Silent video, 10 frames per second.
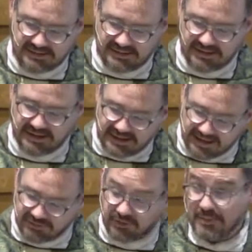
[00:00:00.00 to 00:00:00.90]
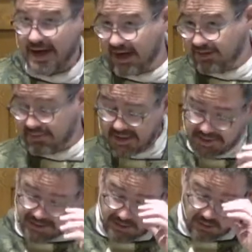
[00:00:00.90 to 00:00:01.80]
in David's mind, maybe
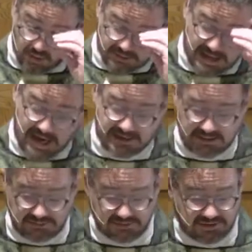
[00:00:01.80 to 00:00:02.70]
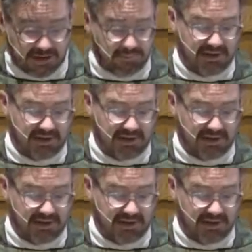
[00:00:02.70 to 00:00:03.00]
in our own, God needs a temple,